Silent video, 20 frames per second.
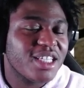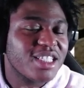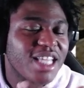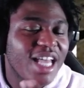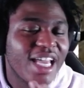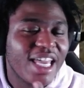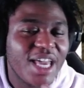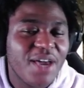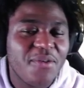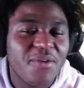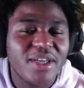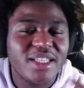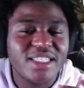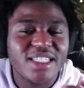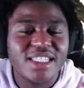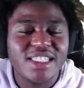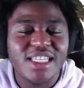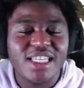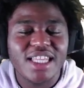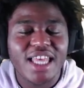I can't wait to
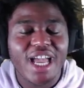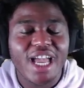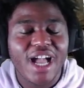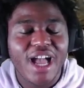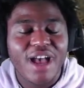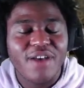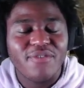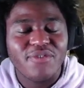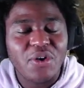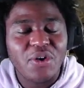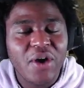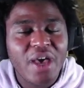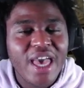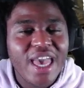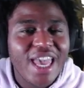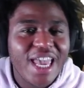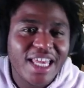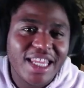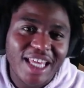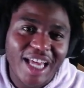see that combo
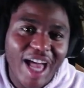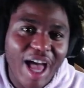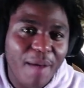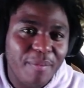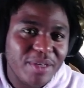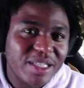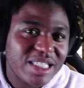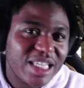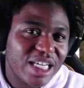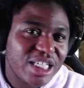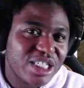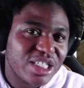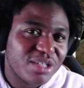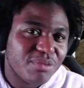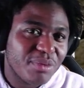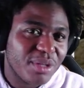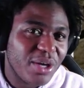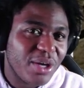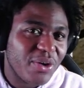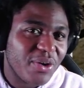in the comment section
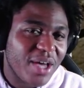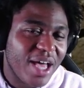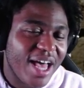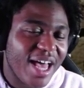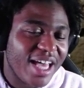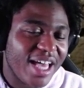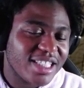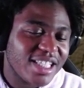below, guys.